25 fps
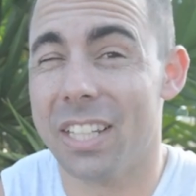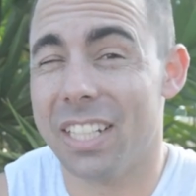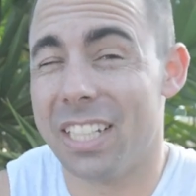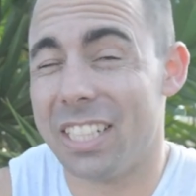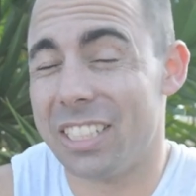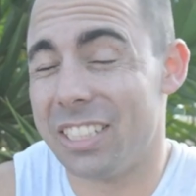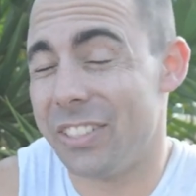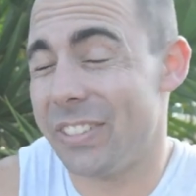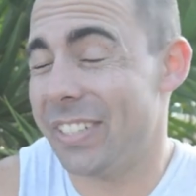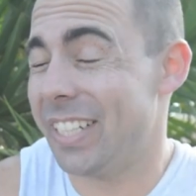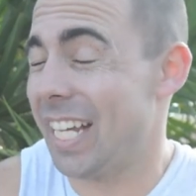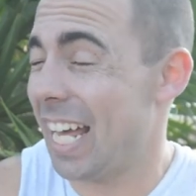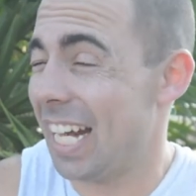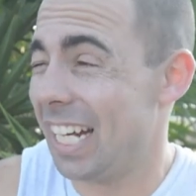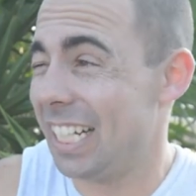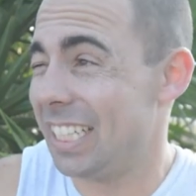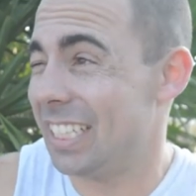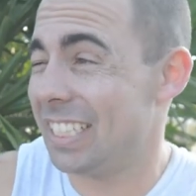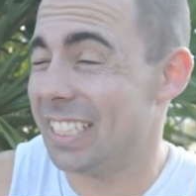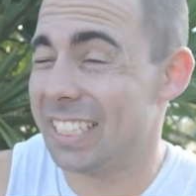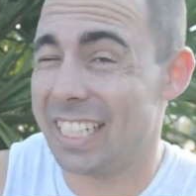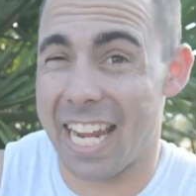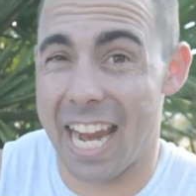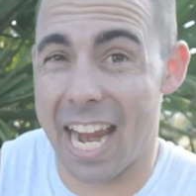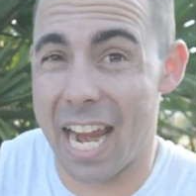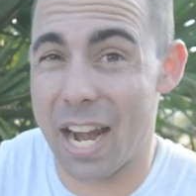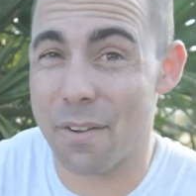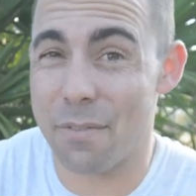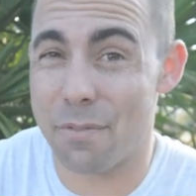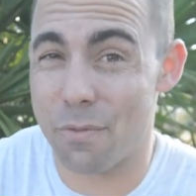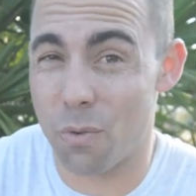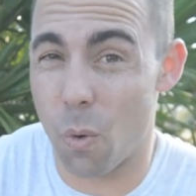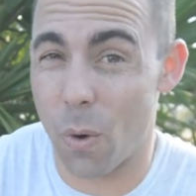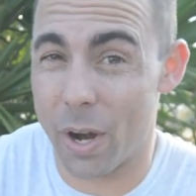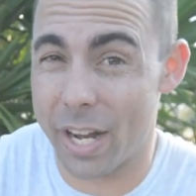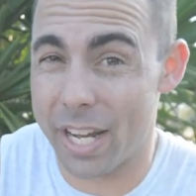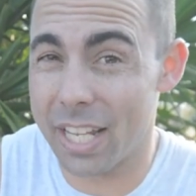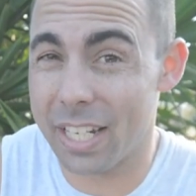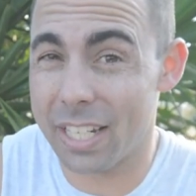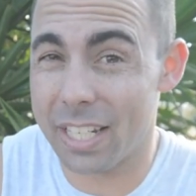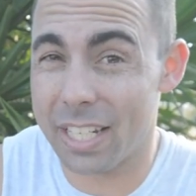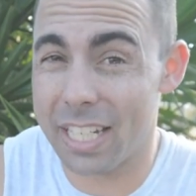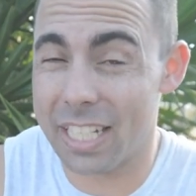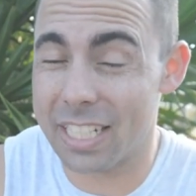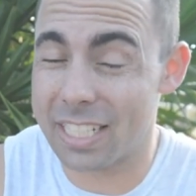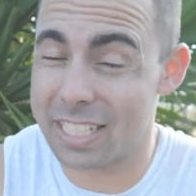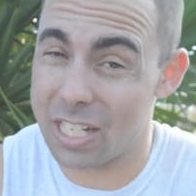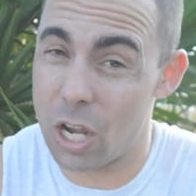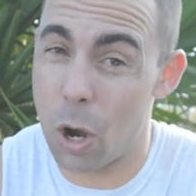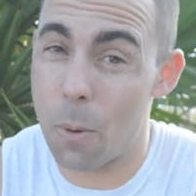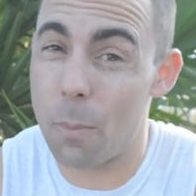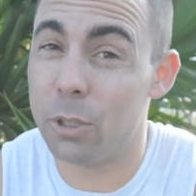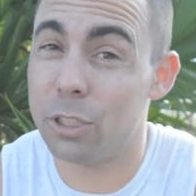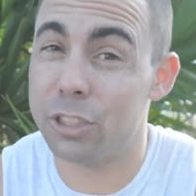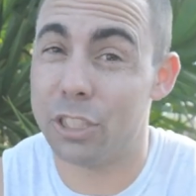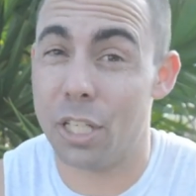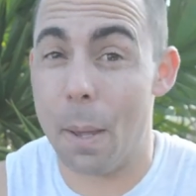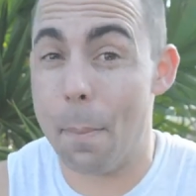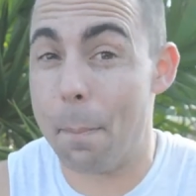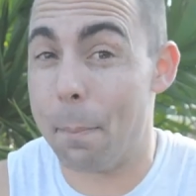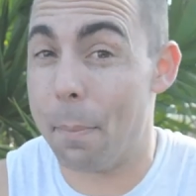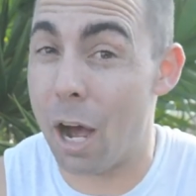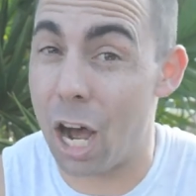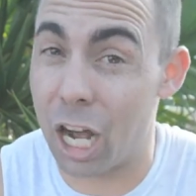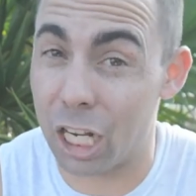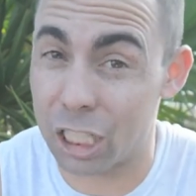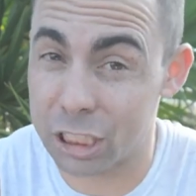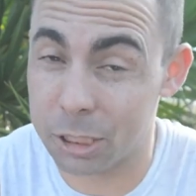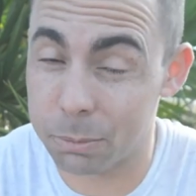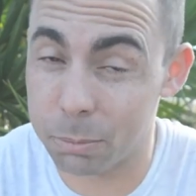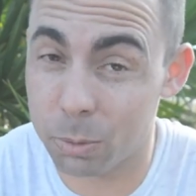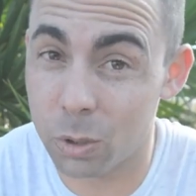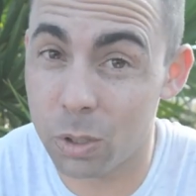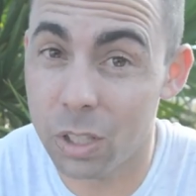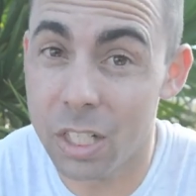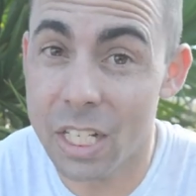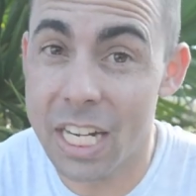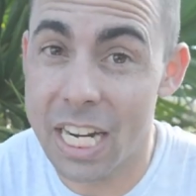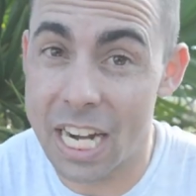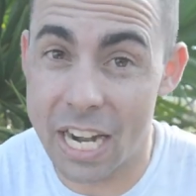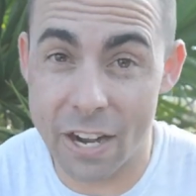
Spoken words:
because you kind of just can't avoid it. It's almost impossible.